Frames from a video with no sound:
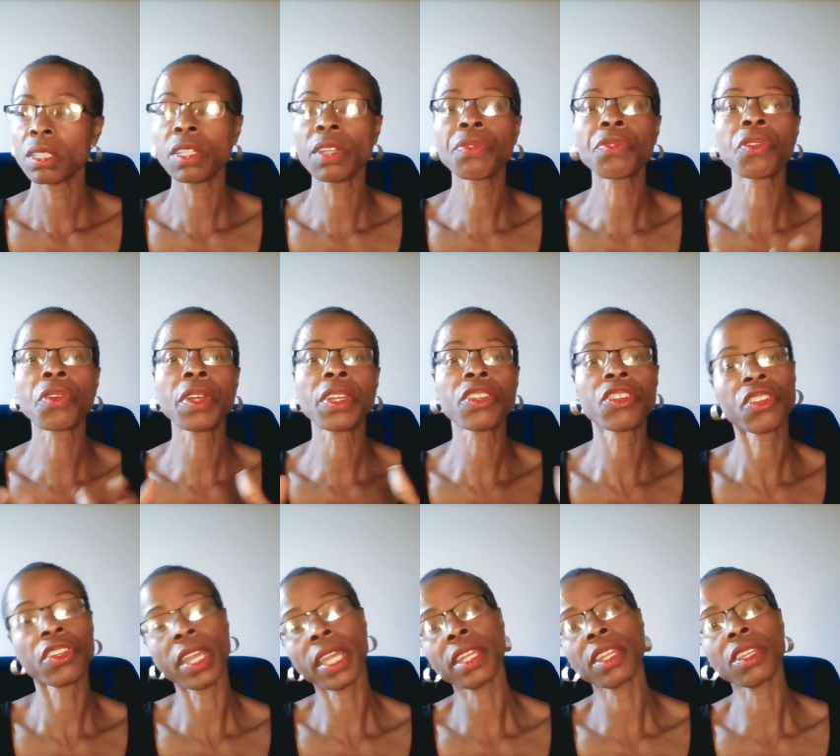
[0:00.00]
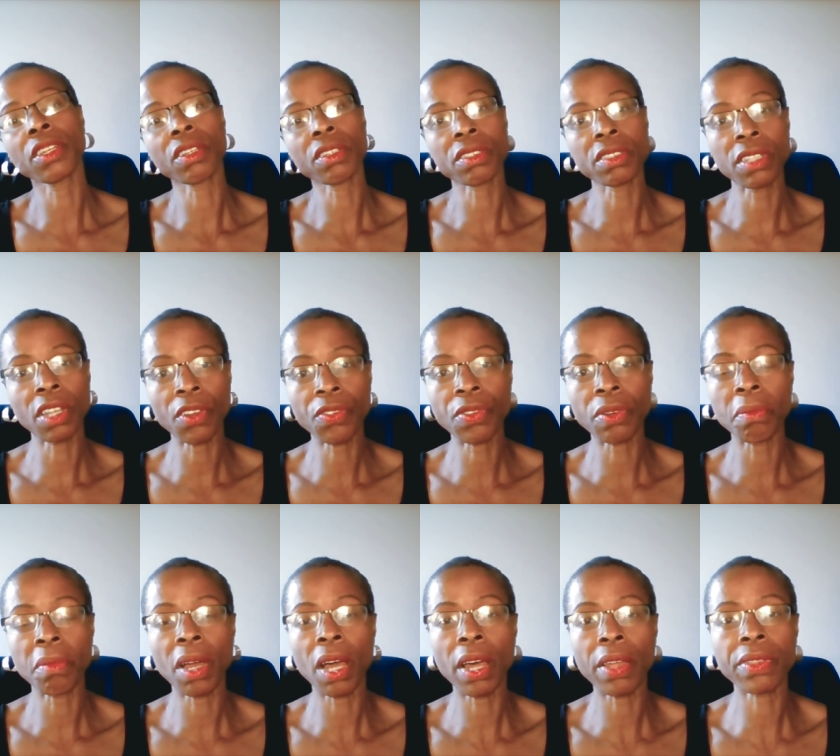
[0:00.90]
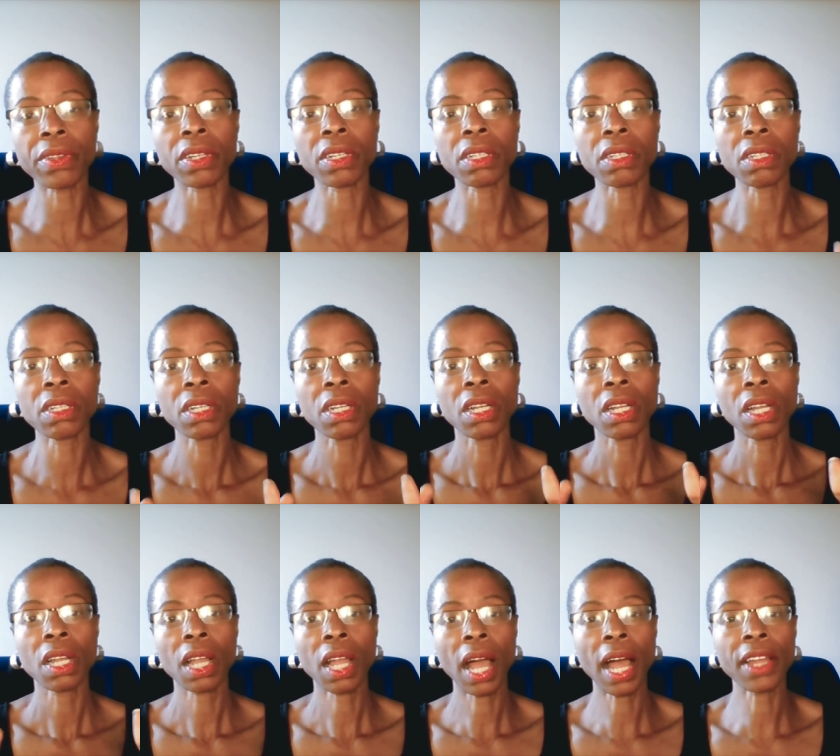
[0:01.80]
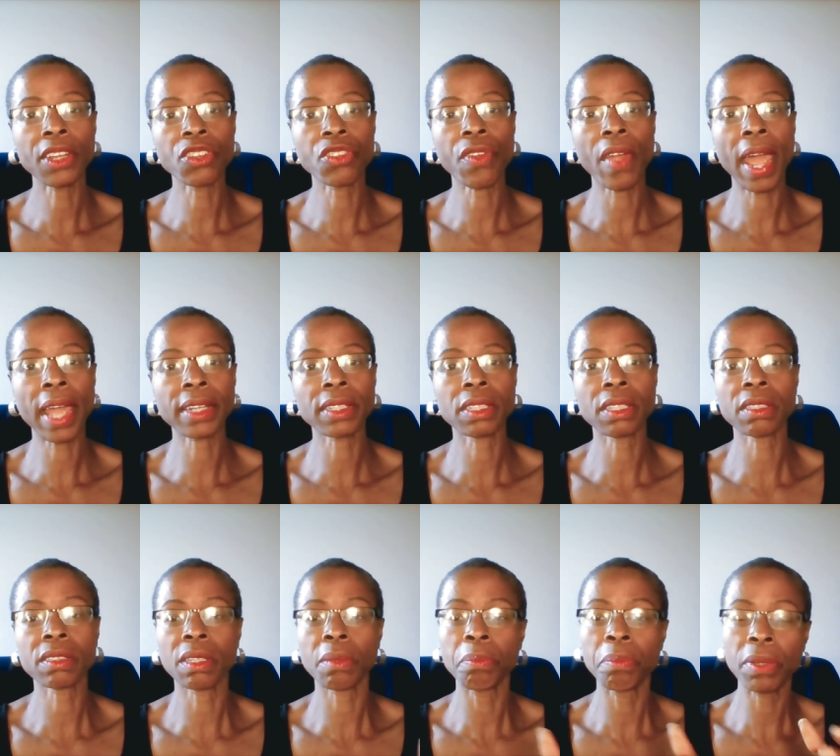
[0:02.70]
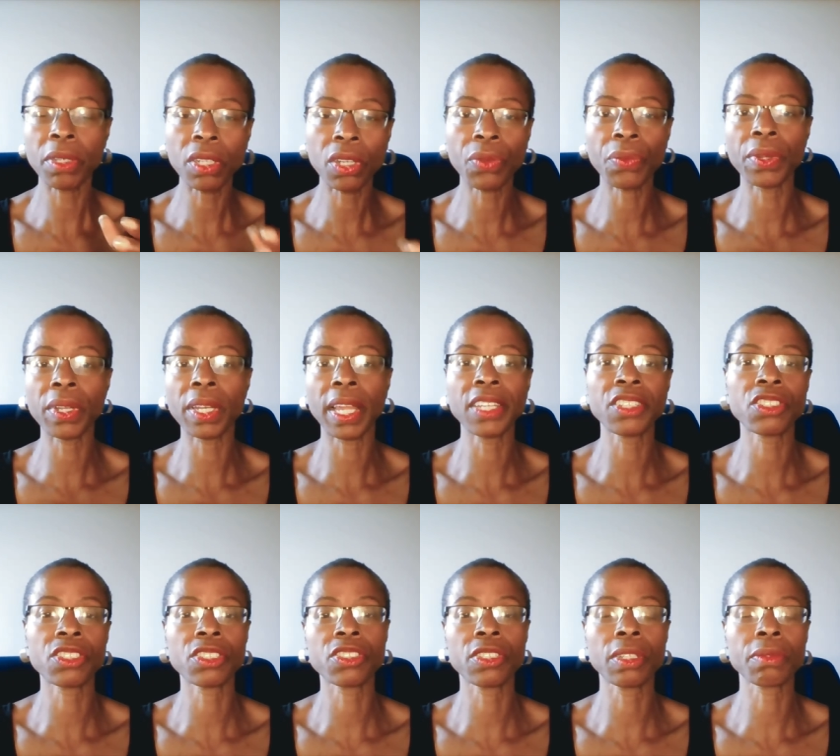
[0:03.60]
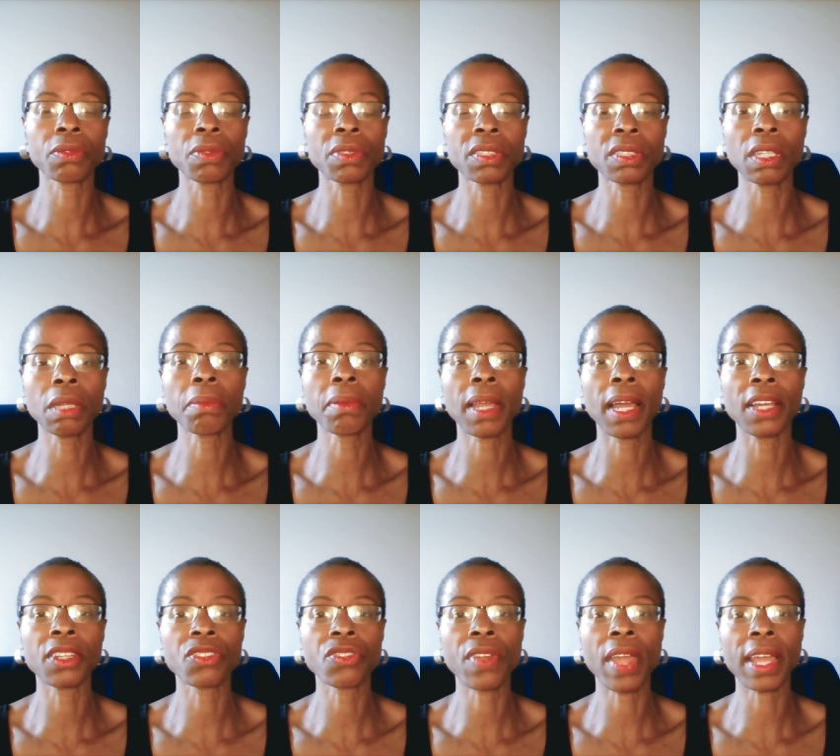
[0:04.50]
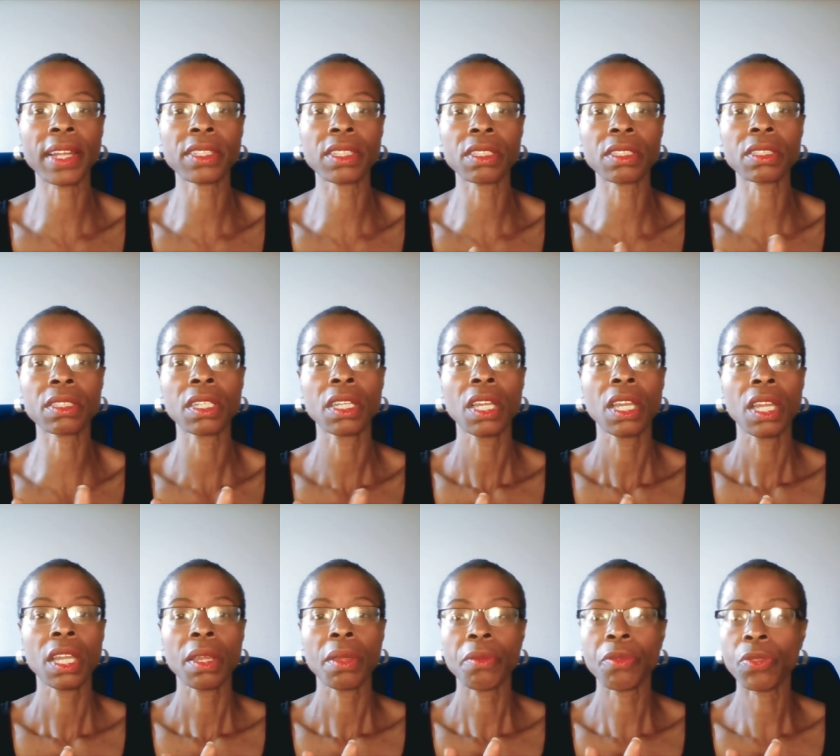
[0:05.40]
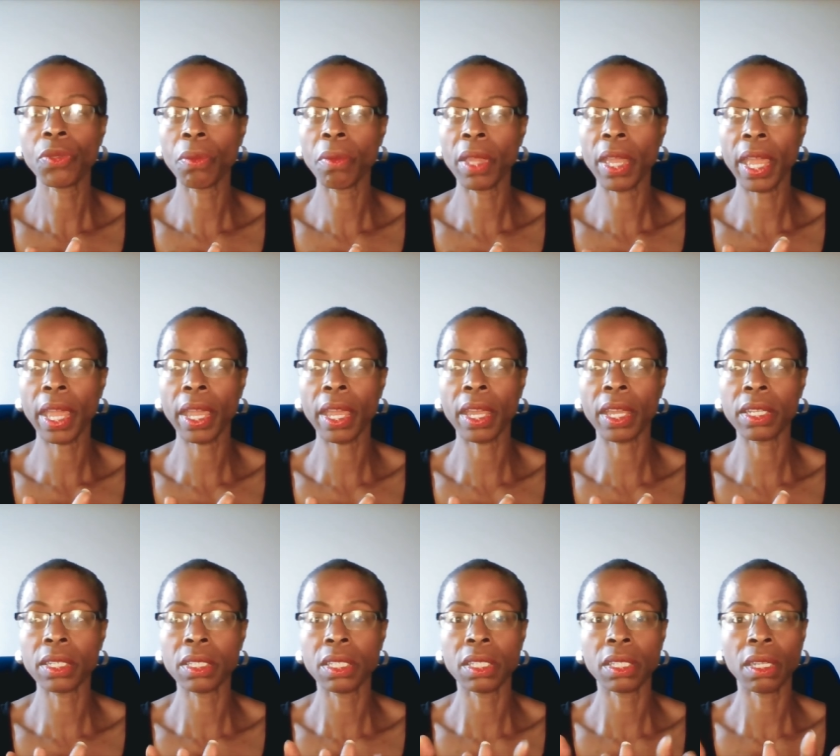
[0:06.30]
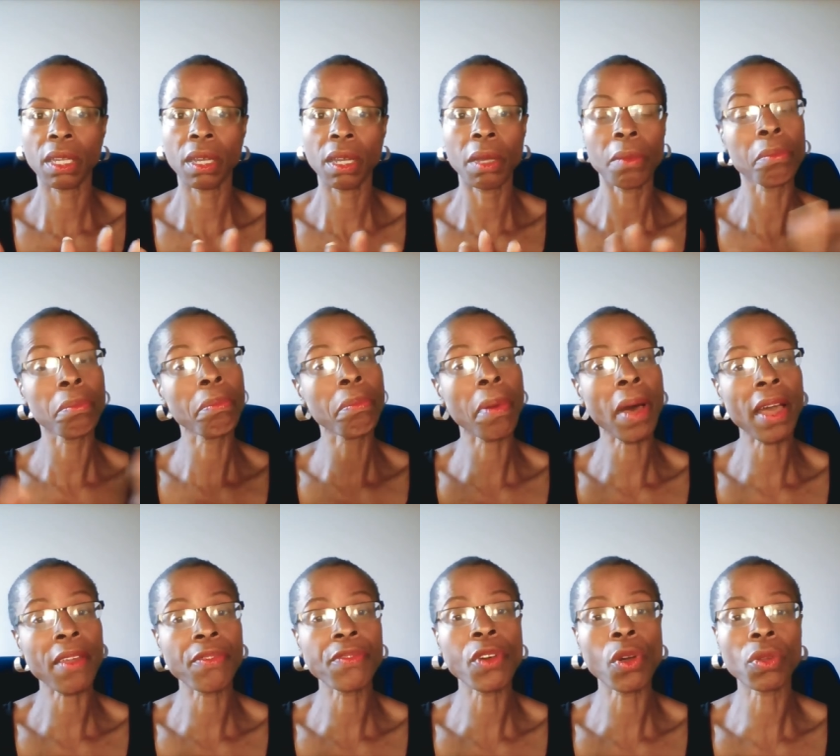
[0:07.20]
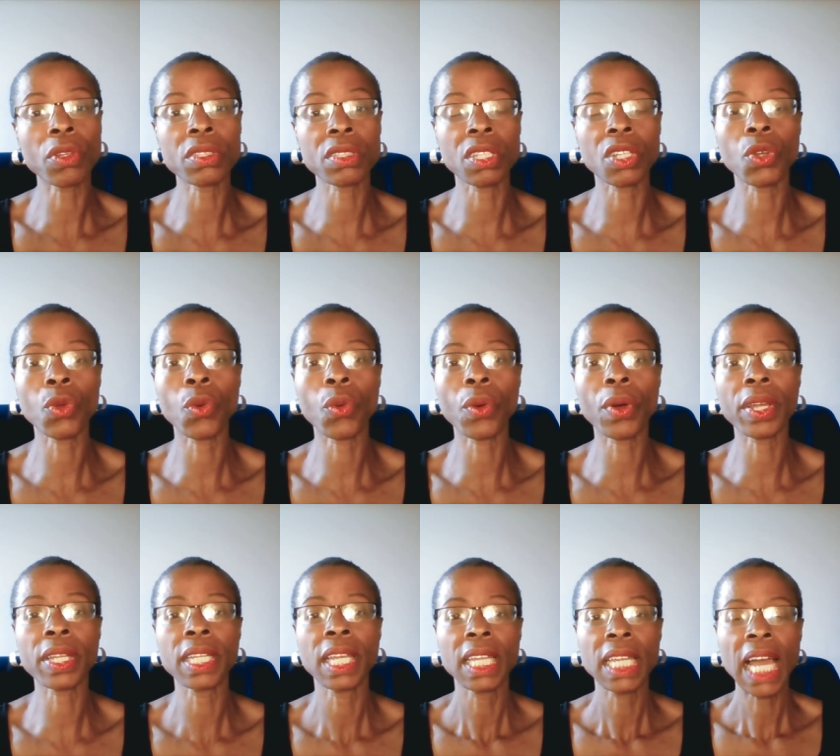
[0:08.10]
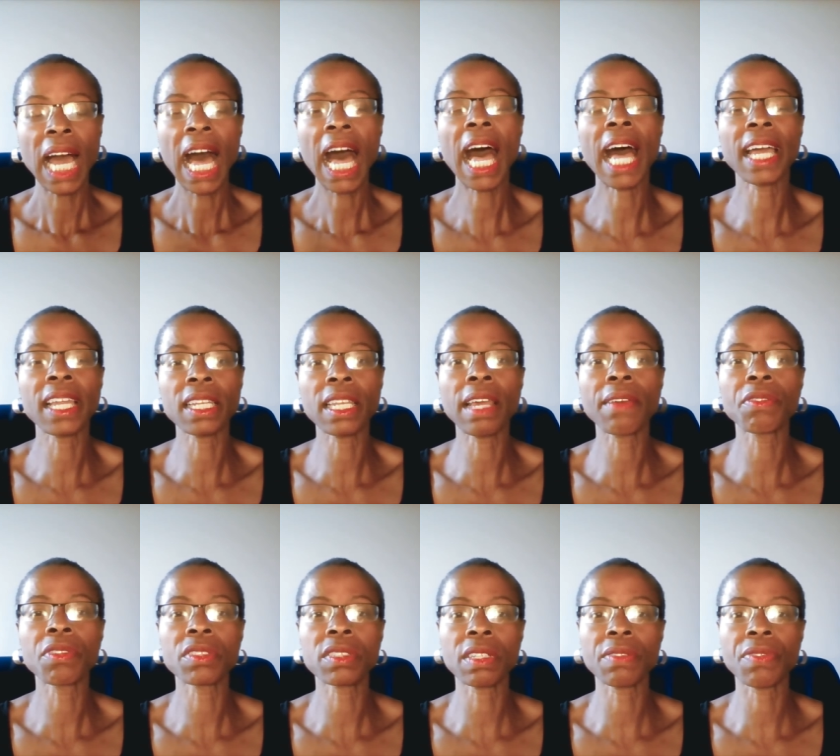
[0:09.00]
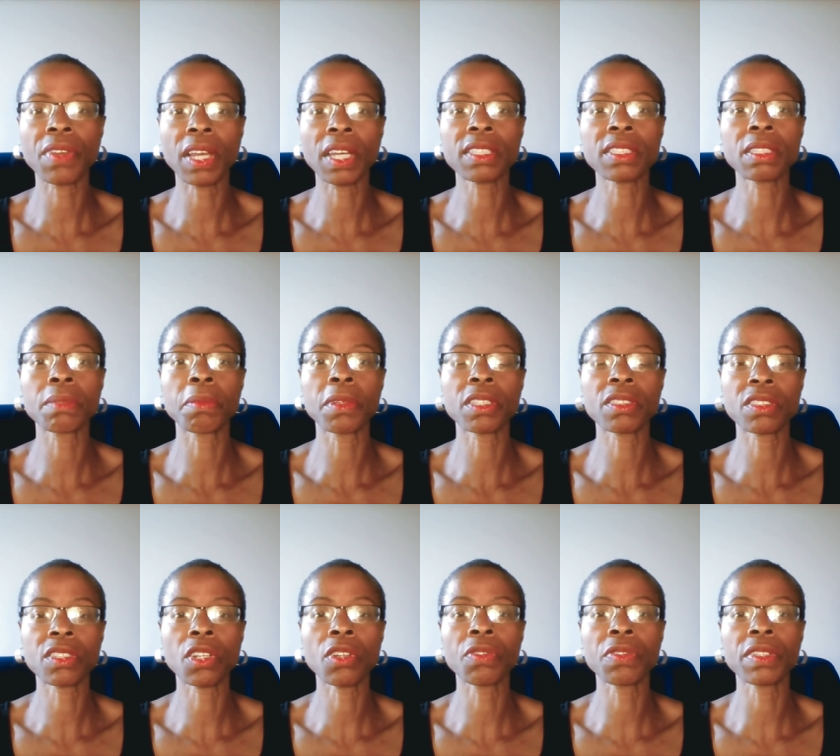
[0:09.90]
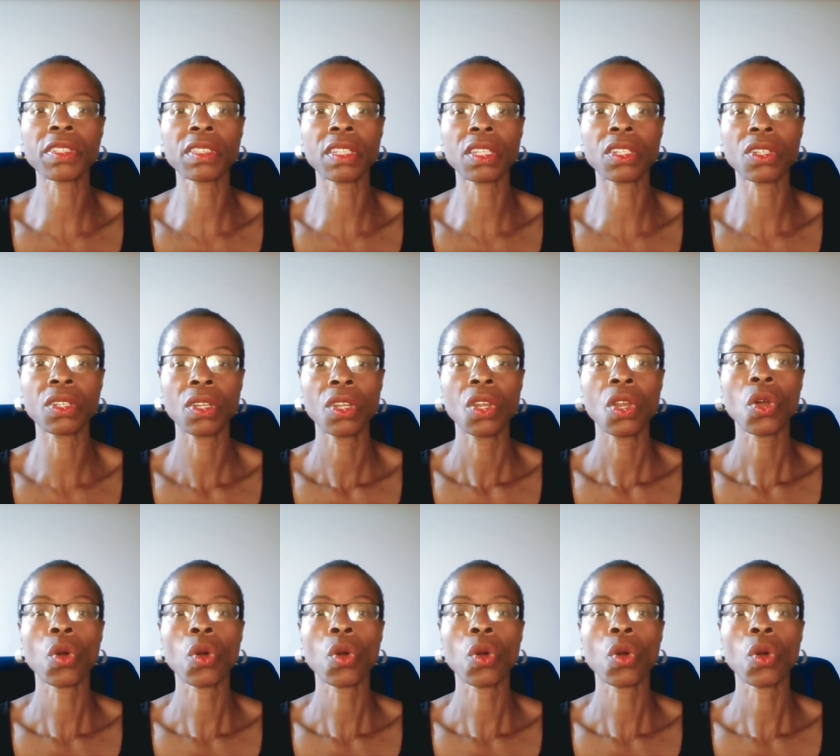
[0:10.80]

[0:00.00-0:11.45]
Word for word: differentiating yourself from other contractors and building relationships with subcontractors and uh, by focusing on high levels of customer service and